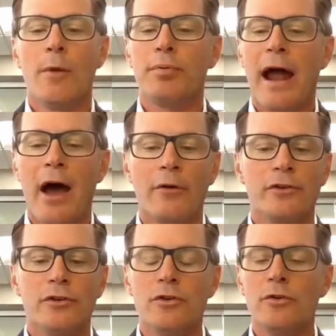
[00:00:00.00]
proud
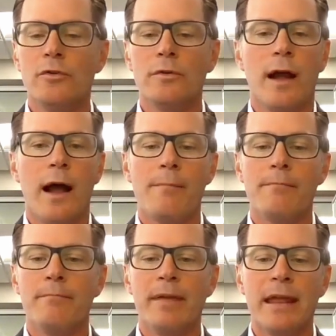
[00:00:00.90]
to
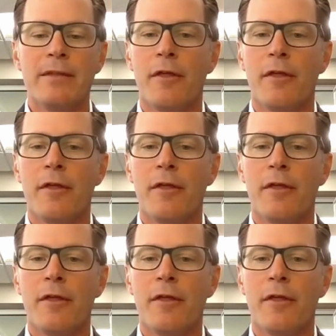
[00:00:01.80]
be